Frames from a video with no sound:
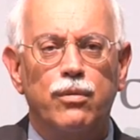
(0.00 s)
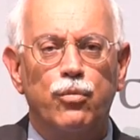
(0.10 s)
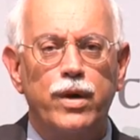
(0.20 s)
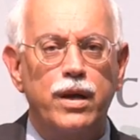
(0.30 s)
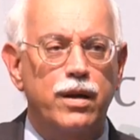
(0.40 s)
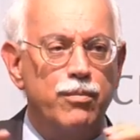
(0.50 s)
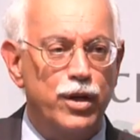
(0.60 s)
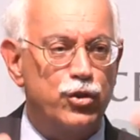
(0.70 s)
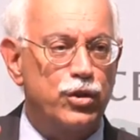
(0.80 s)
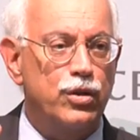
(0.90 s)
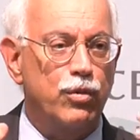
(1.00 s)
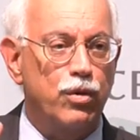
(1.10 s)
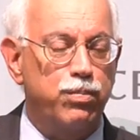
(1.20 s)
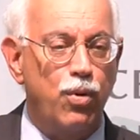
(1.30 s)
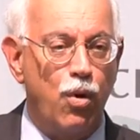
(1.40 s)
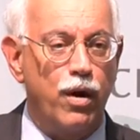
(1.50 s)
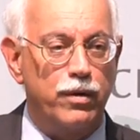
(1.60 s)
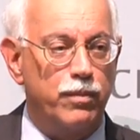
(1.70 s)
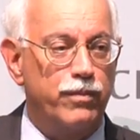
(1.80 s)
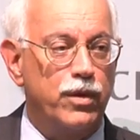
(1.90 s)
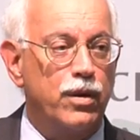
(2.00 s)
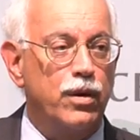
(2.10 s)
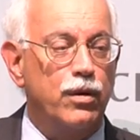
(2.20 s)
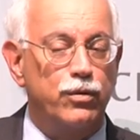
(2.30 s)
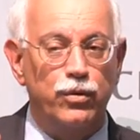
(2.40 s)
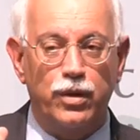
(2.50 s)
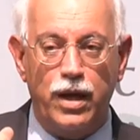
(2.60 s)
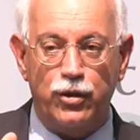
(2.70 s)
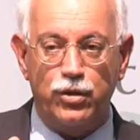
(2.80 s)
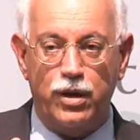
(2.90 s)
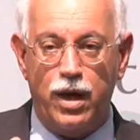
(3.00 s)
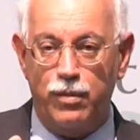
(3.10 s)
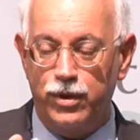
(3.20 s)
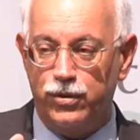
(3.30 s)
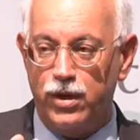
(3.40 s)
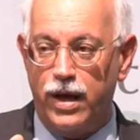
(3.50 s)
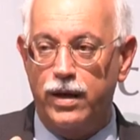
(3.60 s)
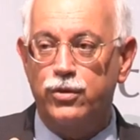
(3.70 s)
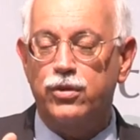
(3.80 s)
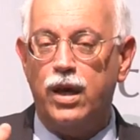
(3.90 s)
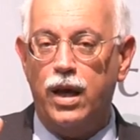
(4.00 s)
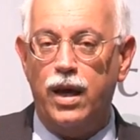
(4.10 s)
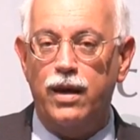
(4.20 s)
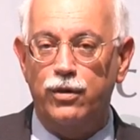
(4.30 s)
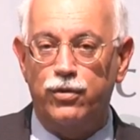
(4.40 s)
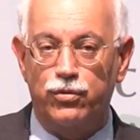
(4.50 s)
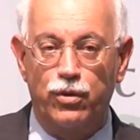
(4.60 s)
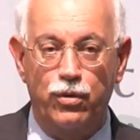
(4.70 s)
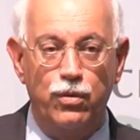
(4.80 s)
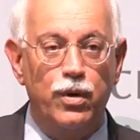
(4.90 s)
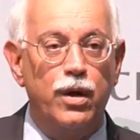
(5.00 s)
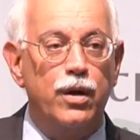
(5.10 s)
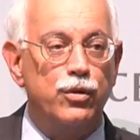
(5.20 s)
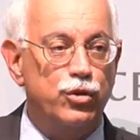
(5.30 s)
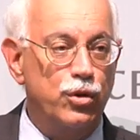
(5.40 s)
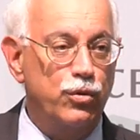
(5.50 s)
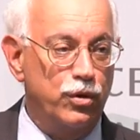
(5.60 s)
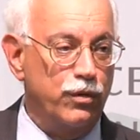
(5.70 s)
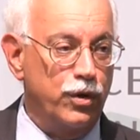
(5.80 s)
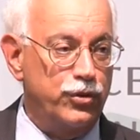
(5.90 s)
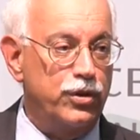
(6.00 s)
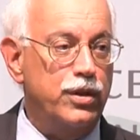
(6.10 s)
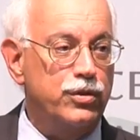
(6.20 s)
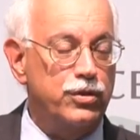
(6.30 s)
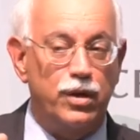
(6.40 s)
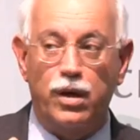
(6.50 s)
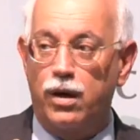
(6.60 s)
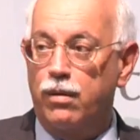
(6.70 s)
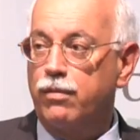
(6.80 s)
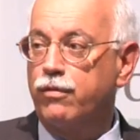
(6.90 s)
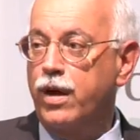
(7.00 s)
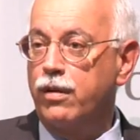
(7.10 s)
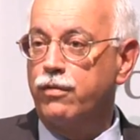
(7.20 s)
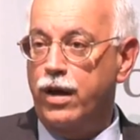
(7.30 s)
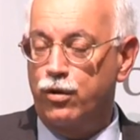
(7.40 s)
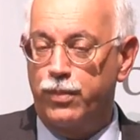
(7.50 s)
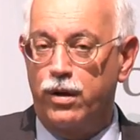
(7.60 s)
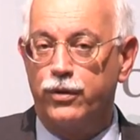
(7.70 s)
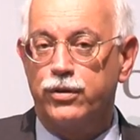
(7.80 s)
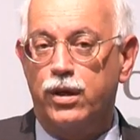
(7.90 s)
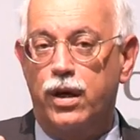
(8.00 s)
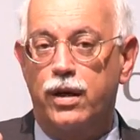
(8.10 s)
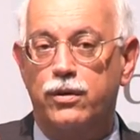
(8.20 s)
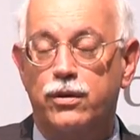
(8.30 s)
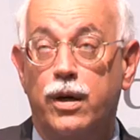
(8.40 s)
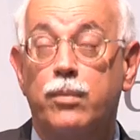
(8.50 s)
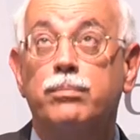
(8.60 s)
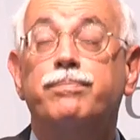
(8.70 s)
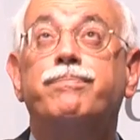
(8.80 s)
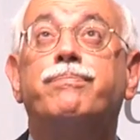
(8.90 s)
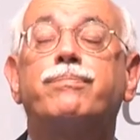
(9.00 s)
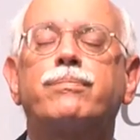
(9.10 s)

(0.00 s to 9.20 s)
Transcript: we commissioned a report through the National Academy of Science and through two universities, um, Vanderbilt and um,